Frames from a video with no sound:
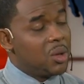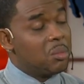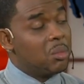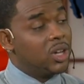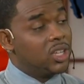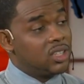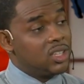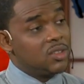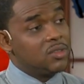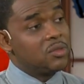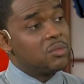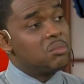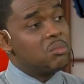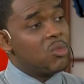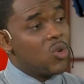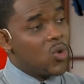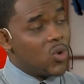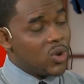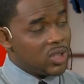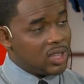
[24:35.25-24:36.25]
But even
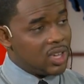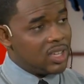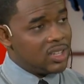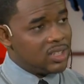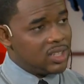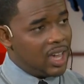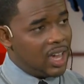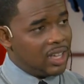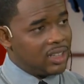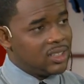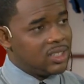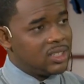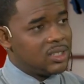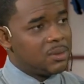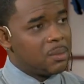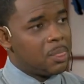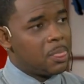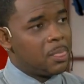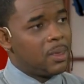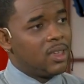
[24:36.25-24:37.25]
more than that,
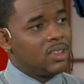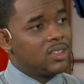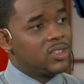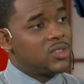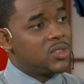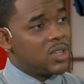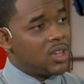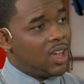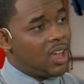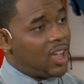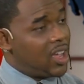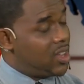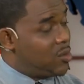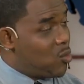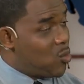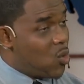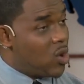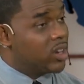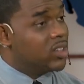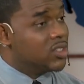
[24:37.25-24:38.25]

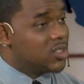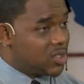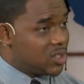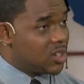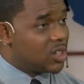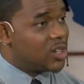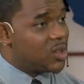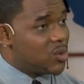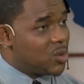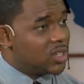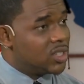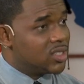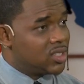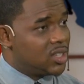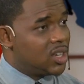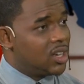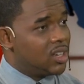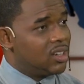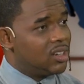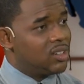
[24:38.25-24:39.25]
one study was
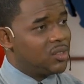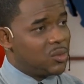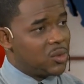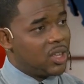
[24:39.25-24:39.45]
done